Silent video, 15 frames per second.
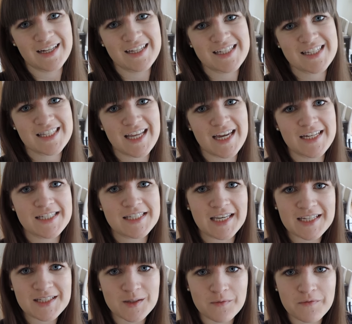It is day
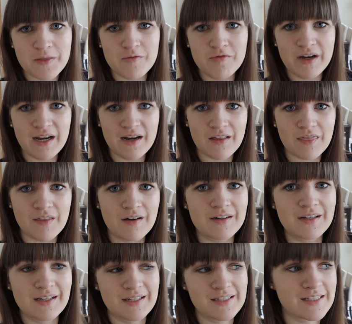6 of the
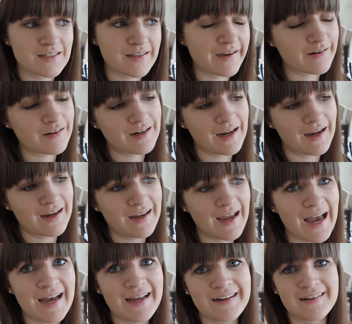readathon, it is
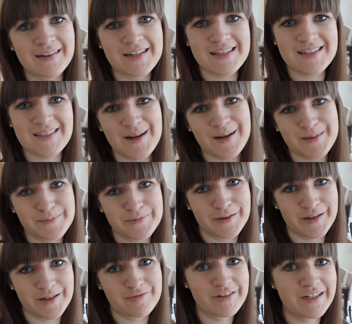Saturday, and it is time
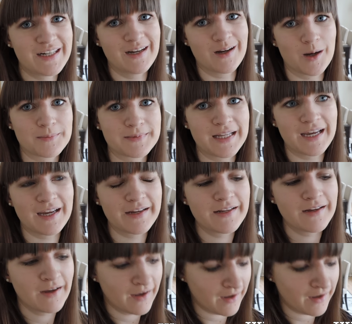for a reading update.